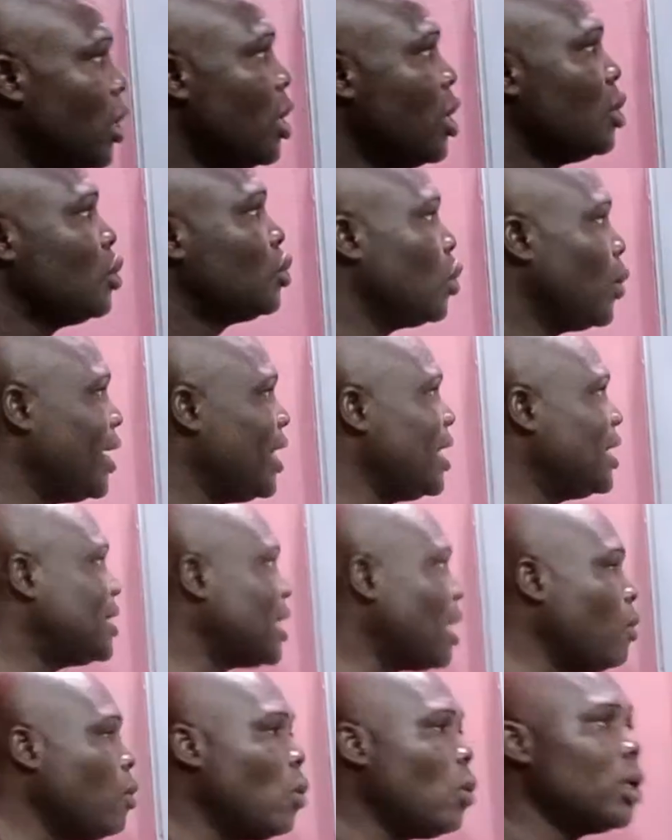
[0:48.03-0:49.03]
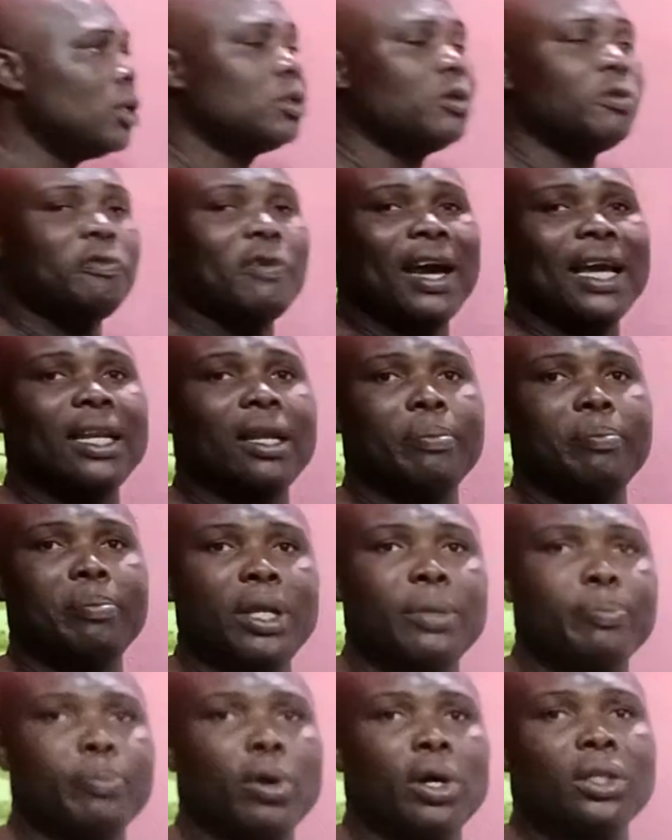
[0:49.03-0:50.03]
So anytime we want to find the
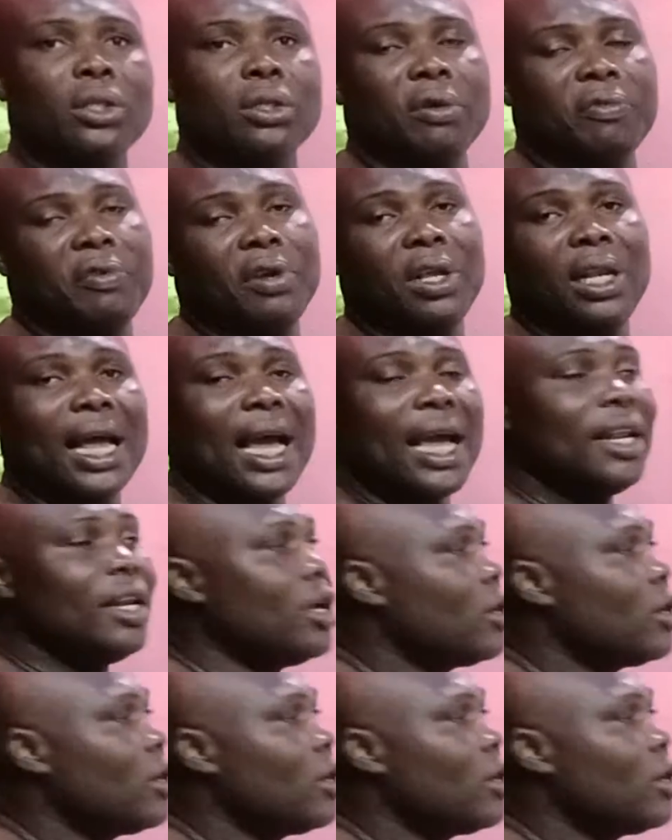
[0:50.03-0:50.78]
midpoint of a line, the